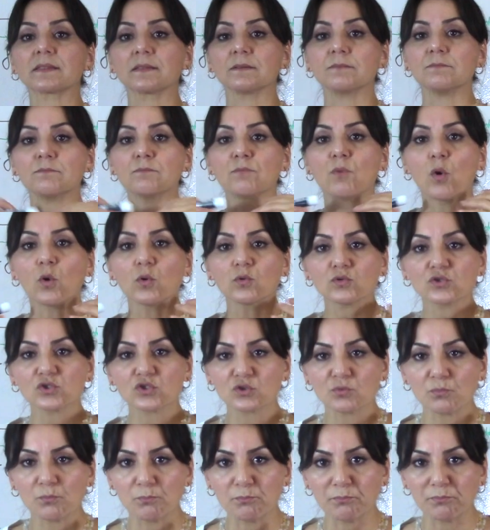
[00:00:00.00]
the
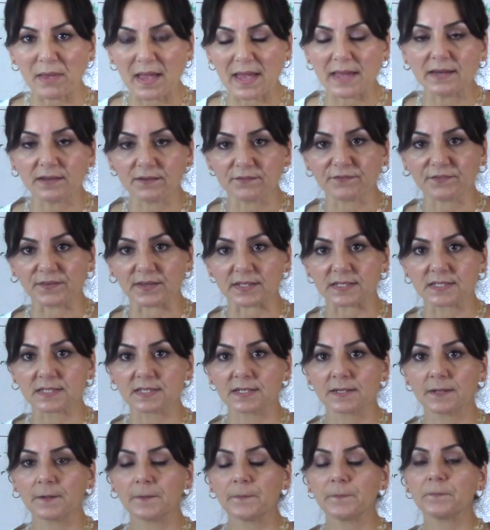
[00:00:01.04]
most benefit
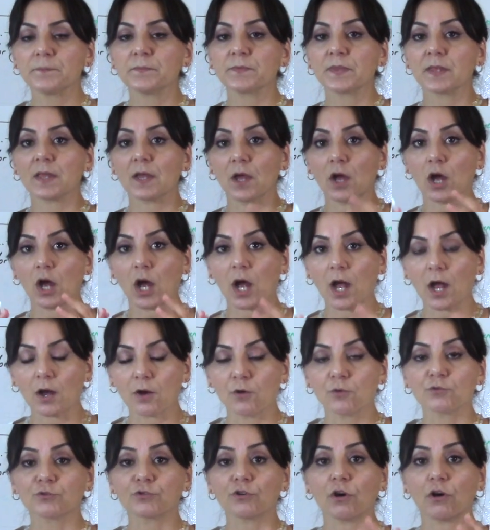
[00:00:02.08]

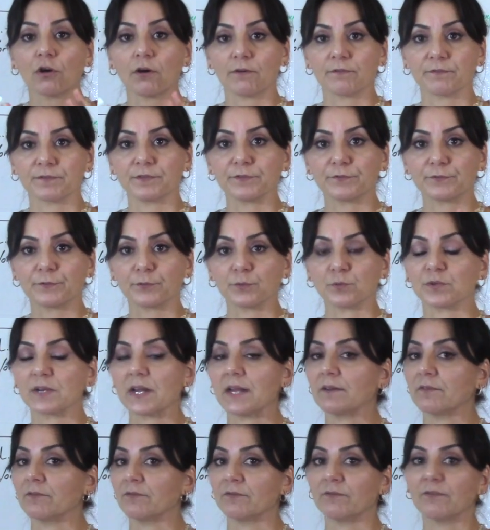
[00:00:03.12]
out of the fruit,
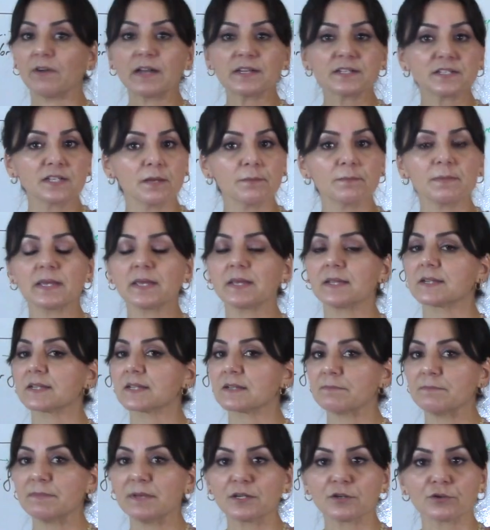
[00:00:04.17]
and
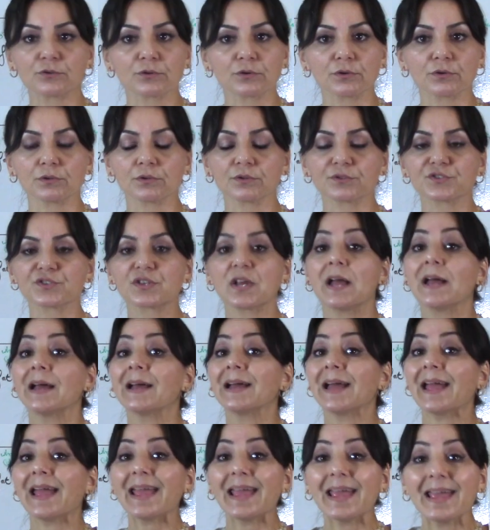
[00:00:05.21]
vitamins, minerals,
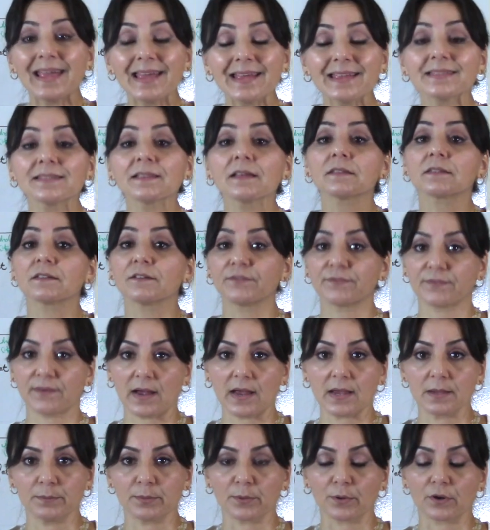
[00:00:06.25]
and the
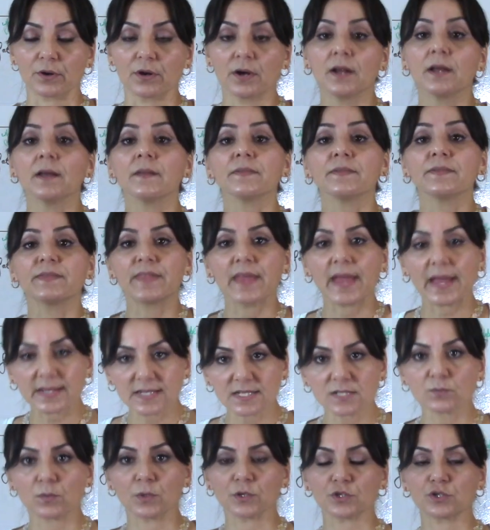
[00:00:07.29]
fiber.
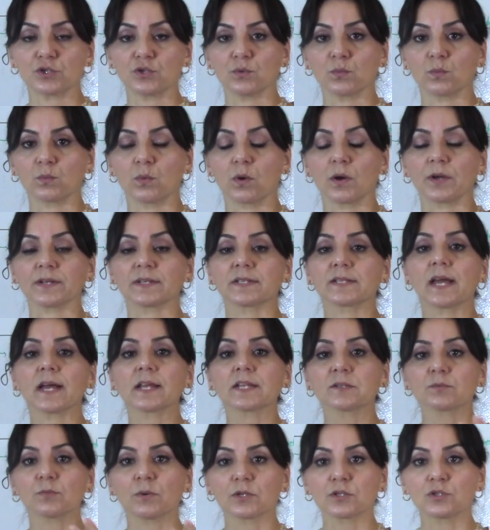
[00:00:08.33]
That's what you want.
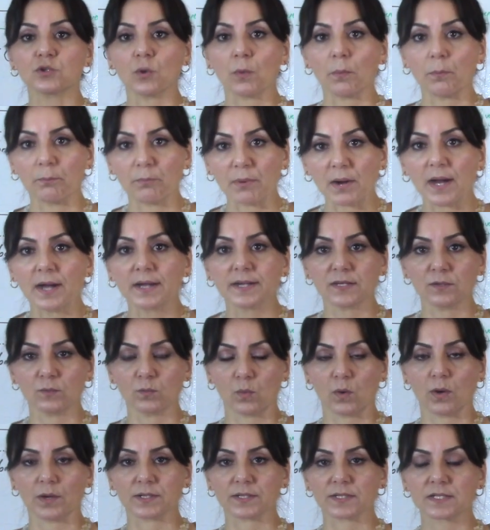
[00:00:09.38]
That's what your body
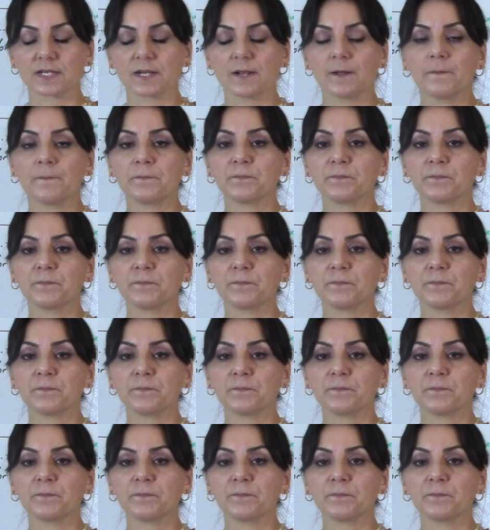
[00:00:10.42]
wants.